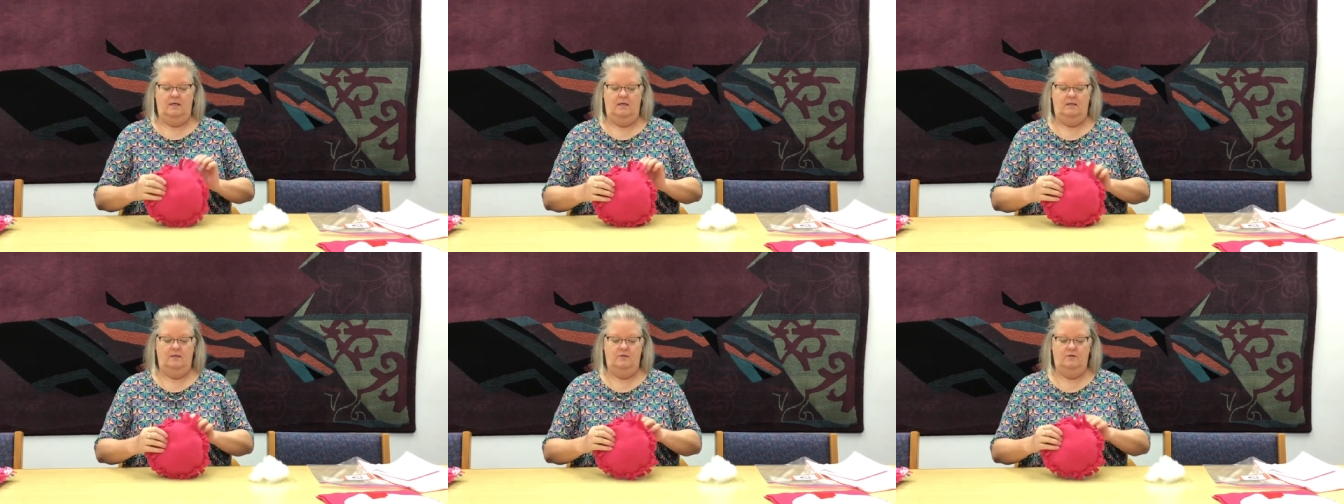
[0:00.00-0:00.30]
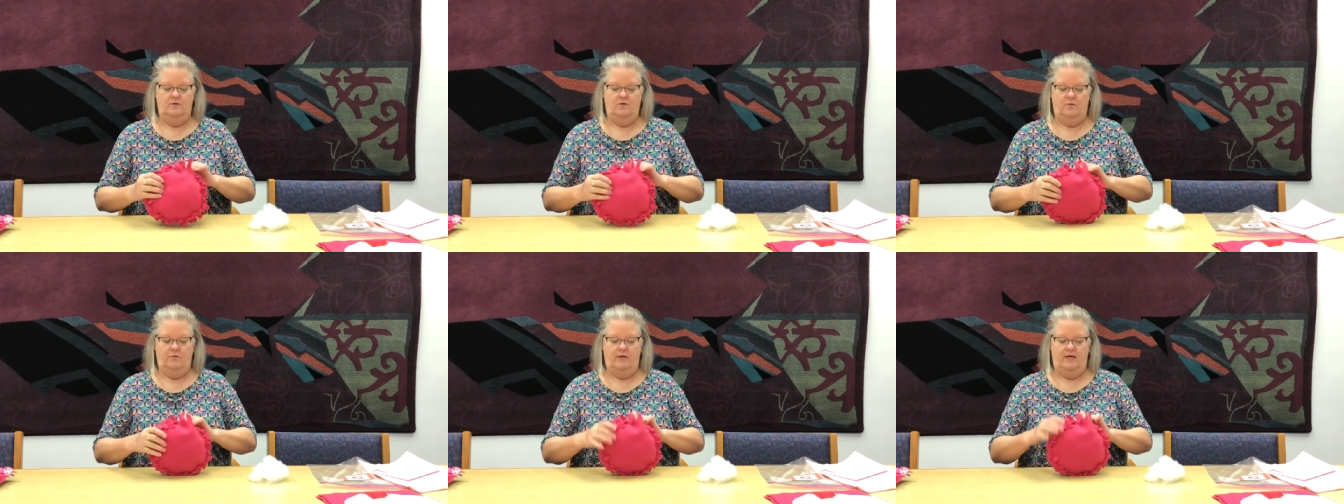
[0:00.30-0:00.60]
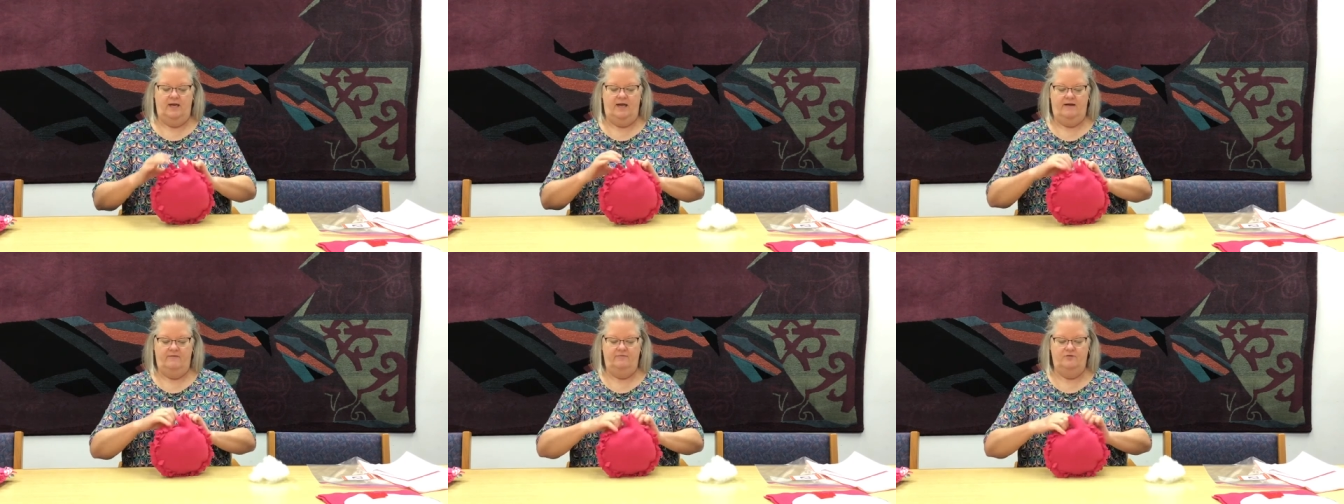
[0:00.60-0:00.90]
You don't want
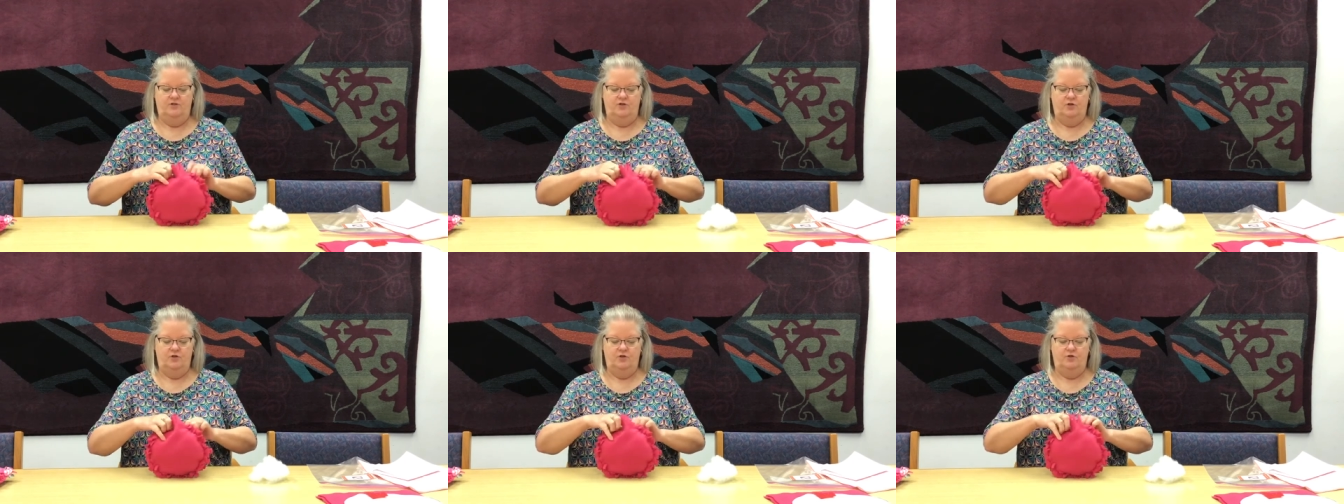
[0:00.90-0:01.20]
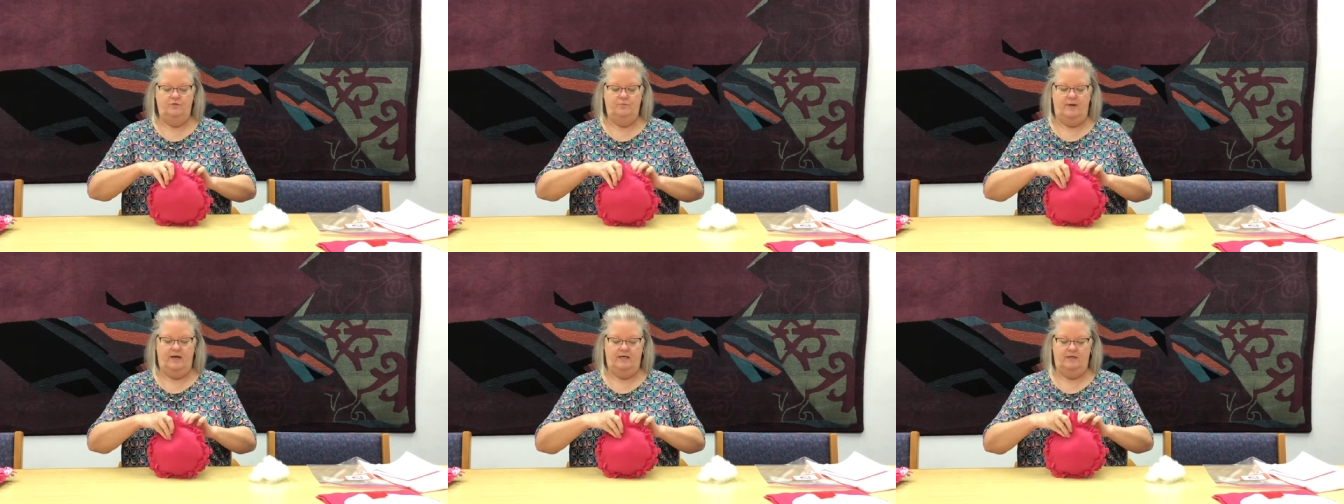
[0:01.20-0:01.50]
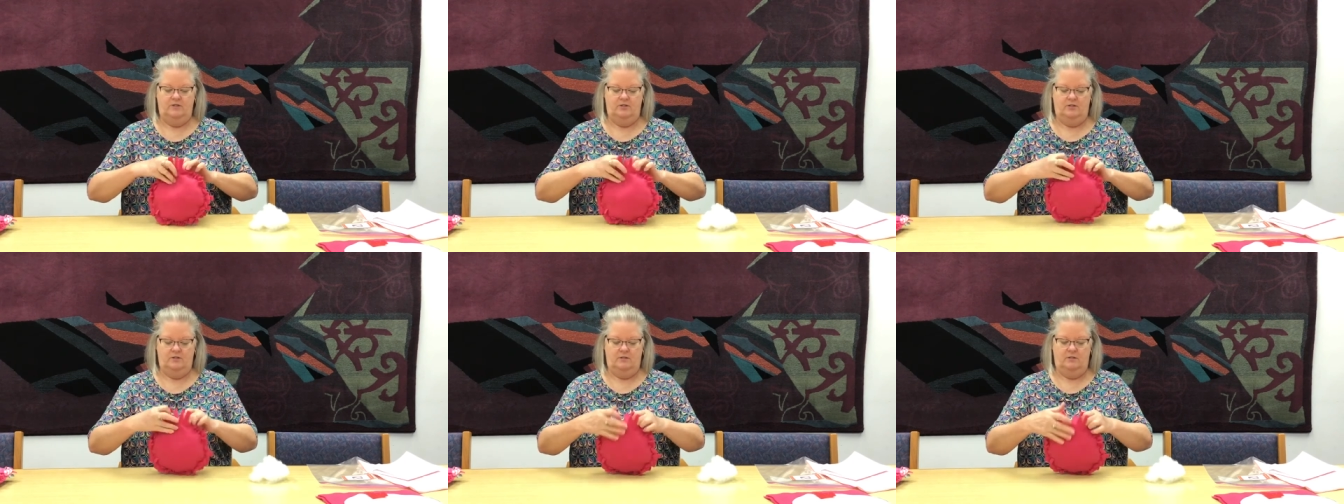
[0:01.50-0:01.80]
to have too
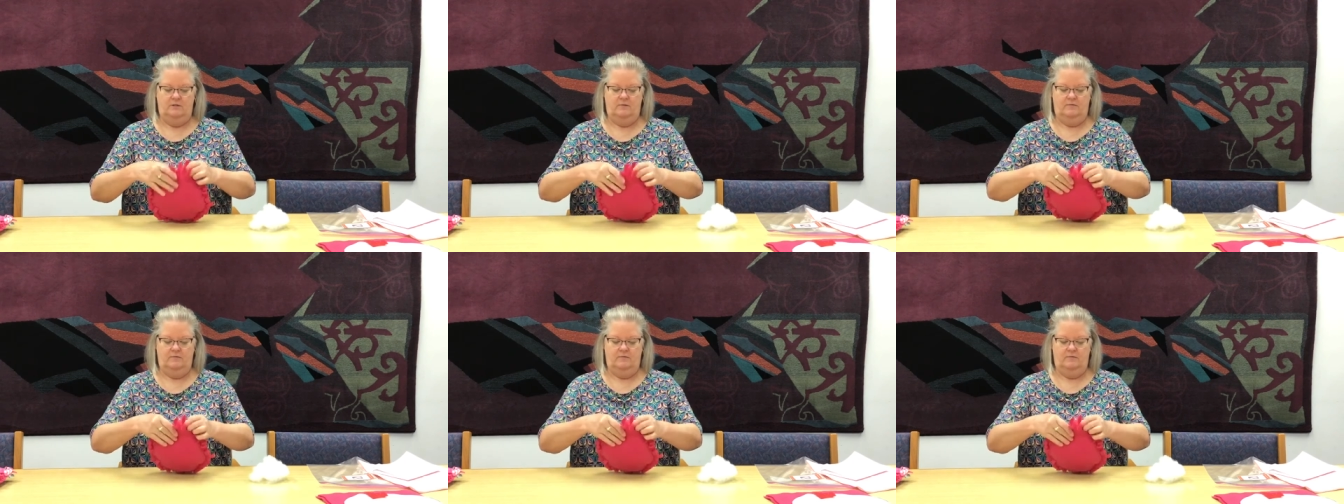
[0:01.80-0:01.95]
much.